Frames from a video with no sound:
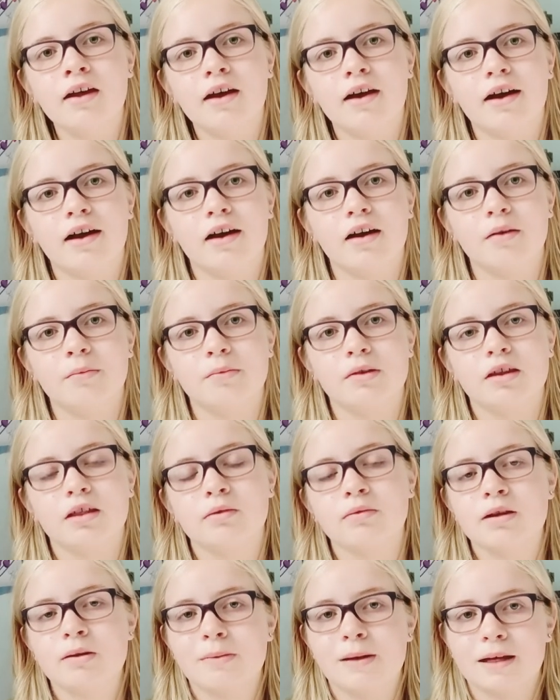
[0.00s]
3
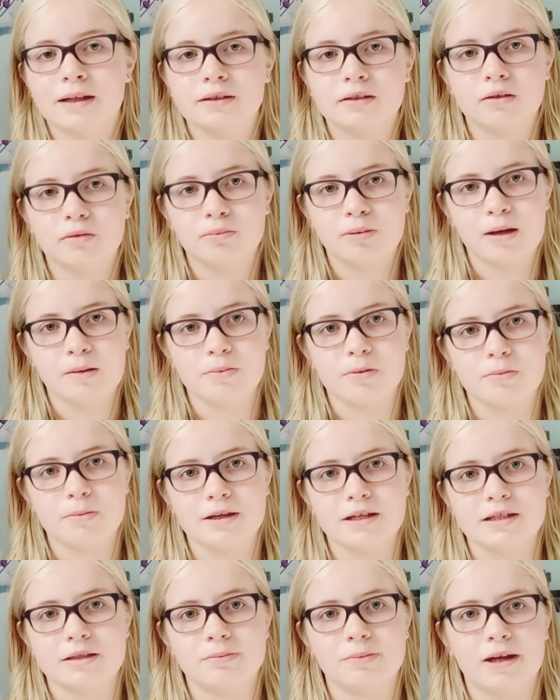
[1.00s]
bags of
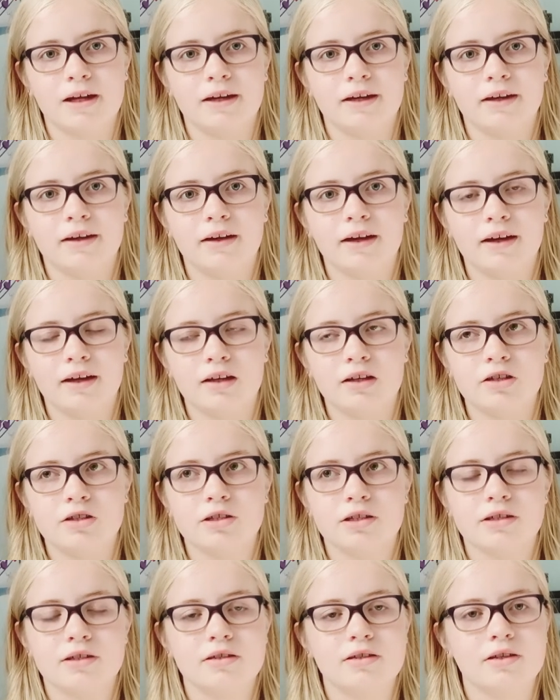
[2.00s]
paper-based bedding. I can
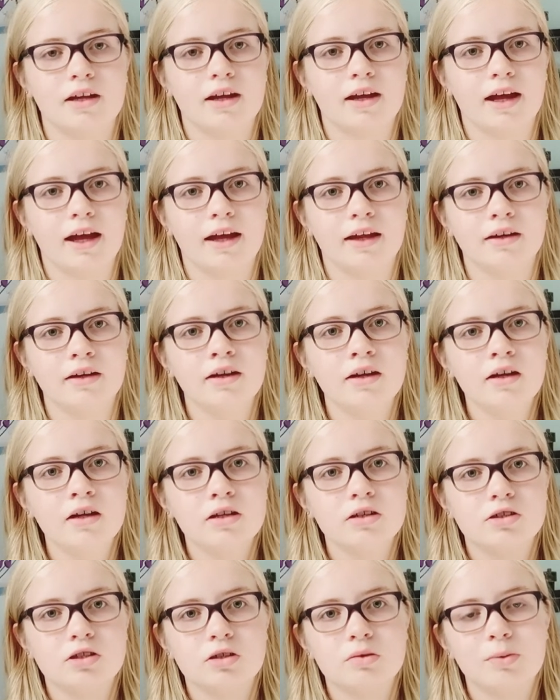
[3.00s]
just get
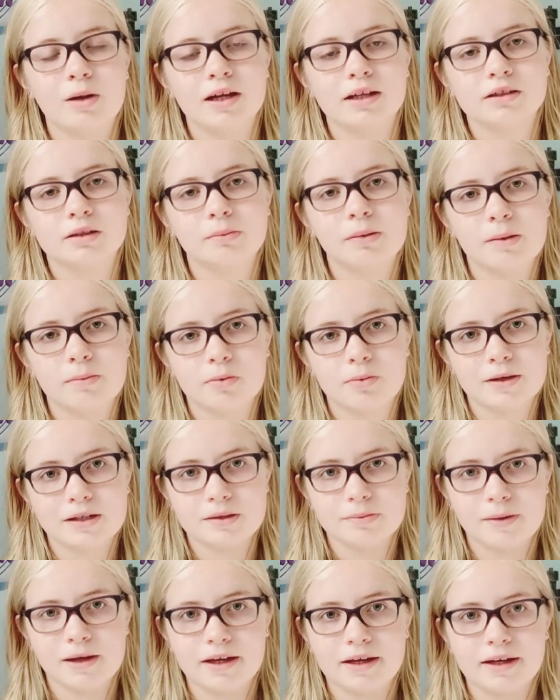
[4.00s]
2 bags of
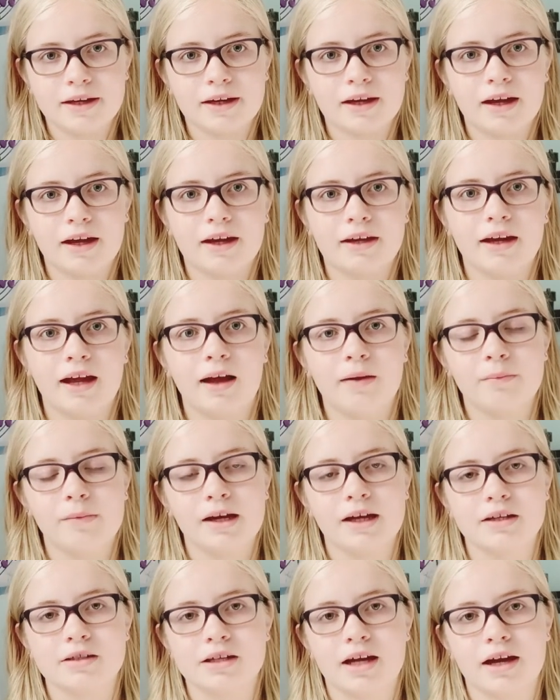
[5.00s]
paper-based bedding and have my
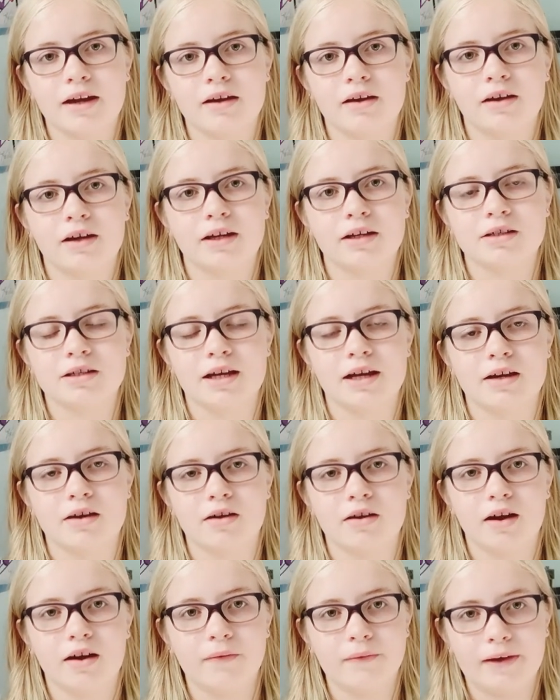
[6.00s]
entire
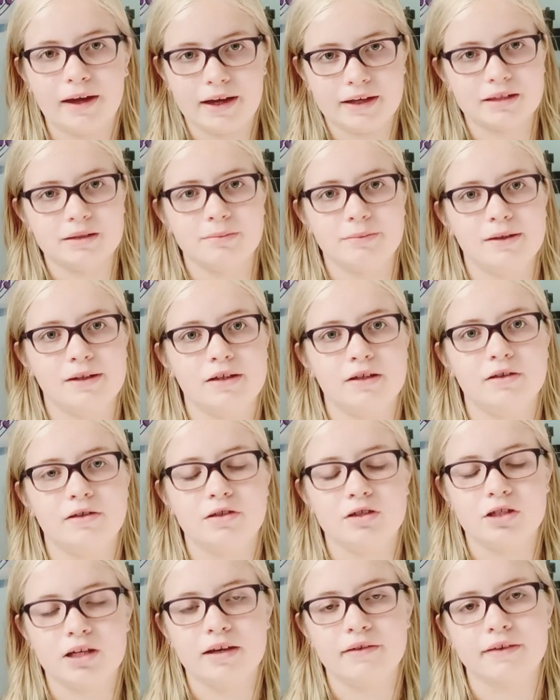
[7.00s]
container of aspen
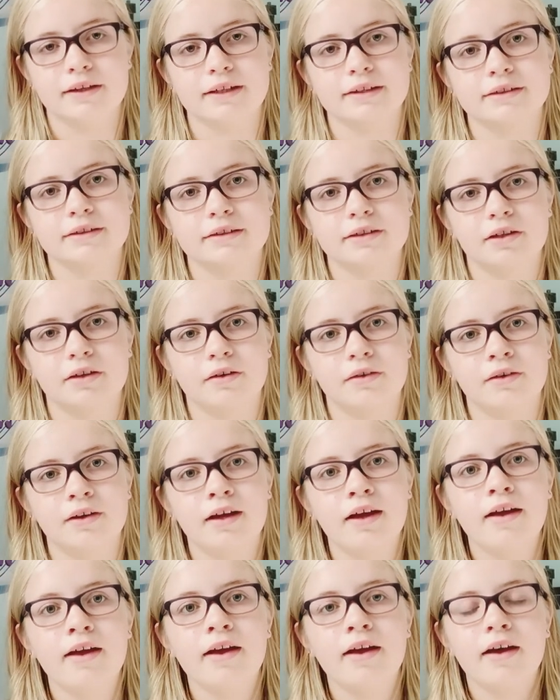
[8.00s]
shavings. So
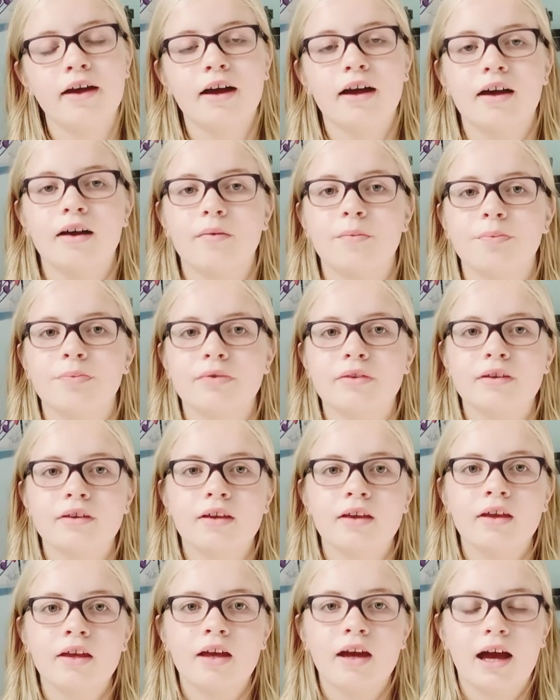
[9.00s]

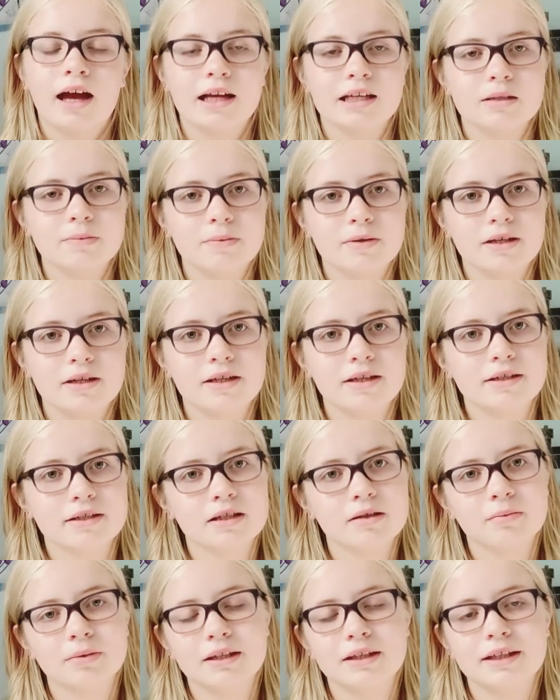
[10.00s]
aspen is
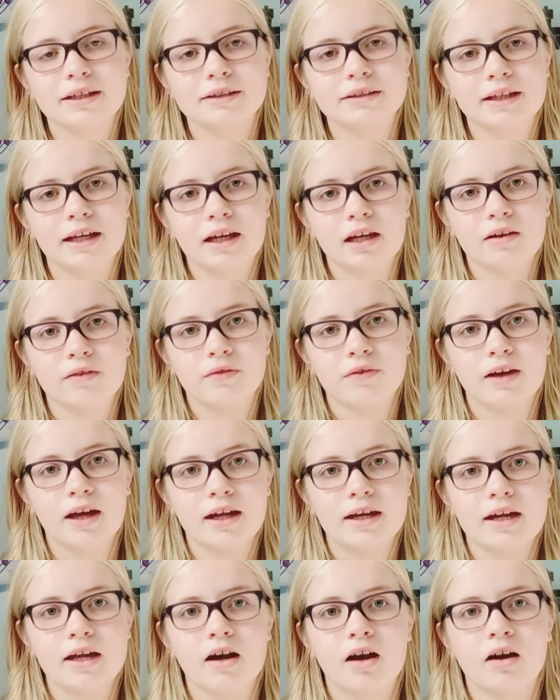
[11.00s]
completely safe.
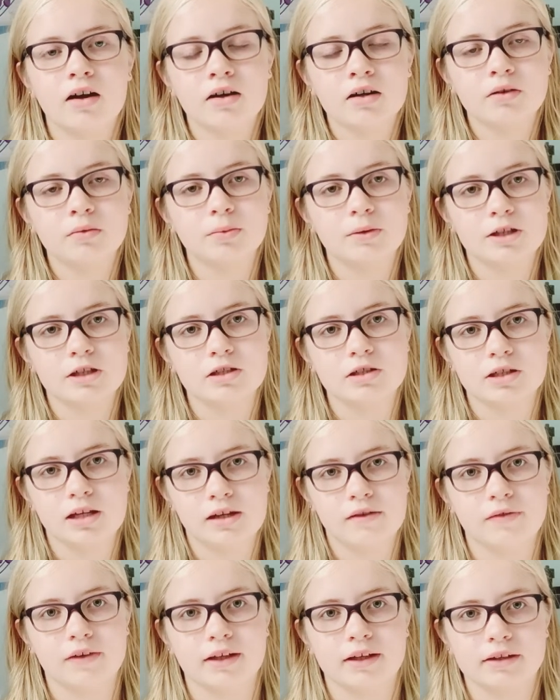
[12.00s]
Any hardwood
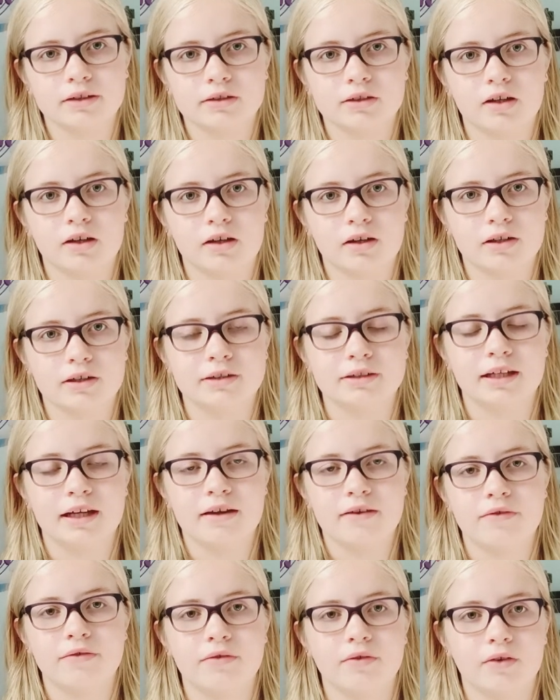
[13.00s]
shavings are
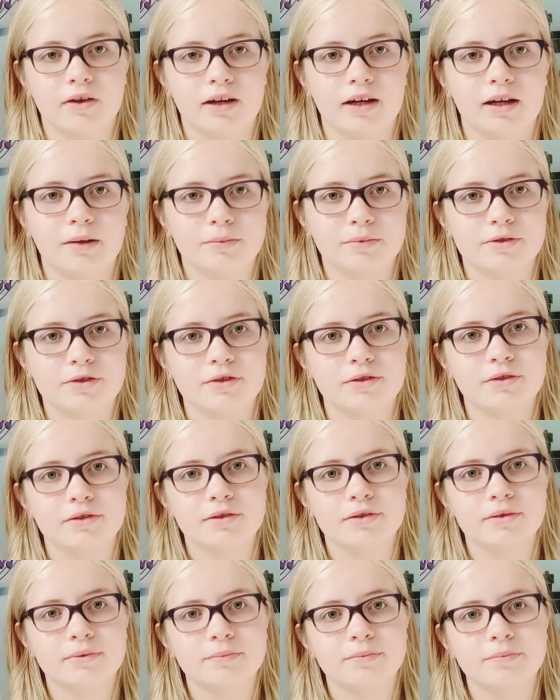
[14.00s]
safe for hamsters.